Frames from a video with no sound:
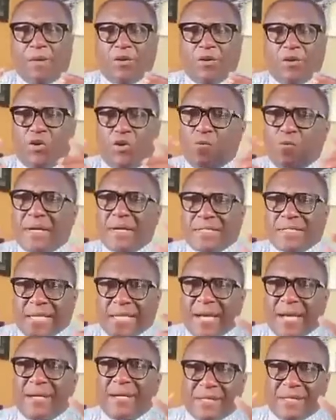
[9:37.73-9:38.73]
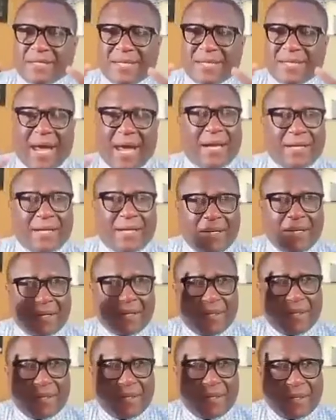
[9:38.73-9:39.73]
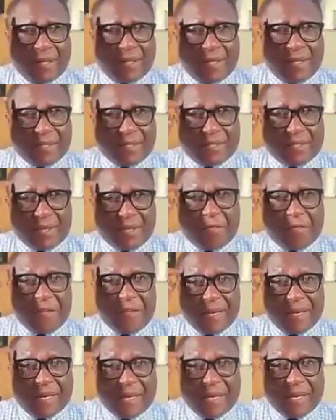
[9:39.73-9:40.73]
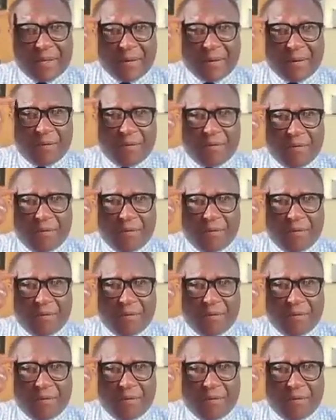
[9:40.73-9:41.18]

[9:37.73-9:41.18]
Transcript: you must understand his thinking,